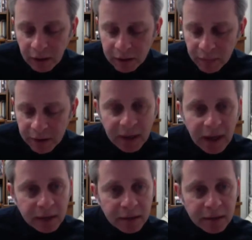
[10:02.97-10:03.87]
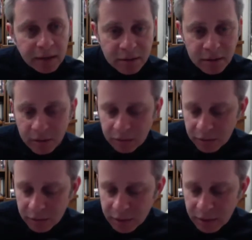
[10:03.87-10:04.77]
hospitality
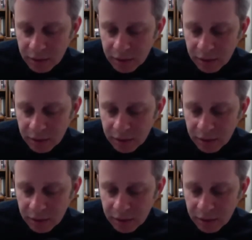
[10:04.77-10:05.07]
zones